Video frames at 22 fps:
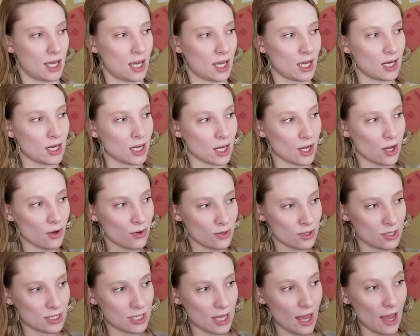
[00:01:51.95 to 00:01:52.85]
And it
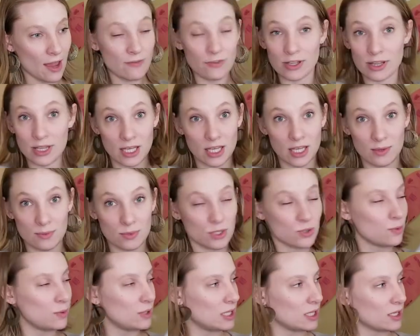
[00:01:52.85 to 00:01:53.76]
goes, everything in
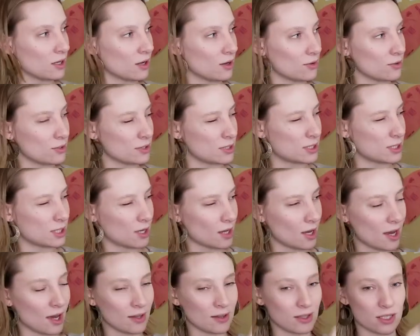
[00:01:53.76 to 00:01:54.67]
between goes
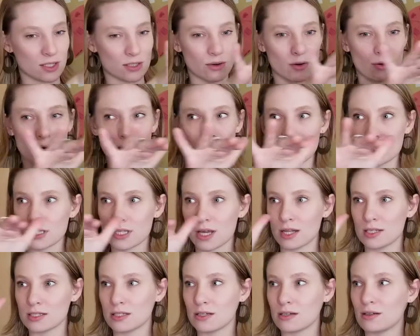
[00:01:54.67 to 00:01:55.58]
on this
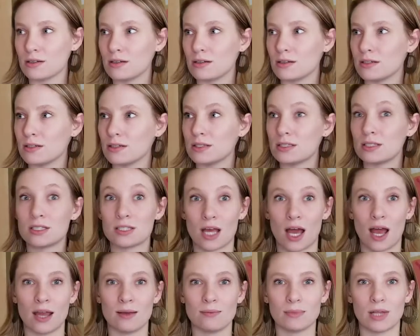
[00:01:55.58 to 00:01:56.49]
horizontal
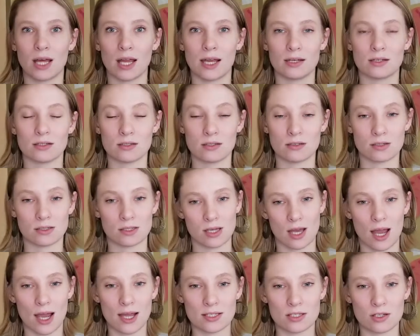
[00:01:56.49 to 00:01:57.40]
timeline.
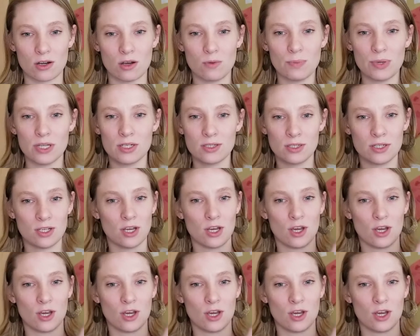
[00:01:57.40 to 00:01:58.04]
Eyes are open.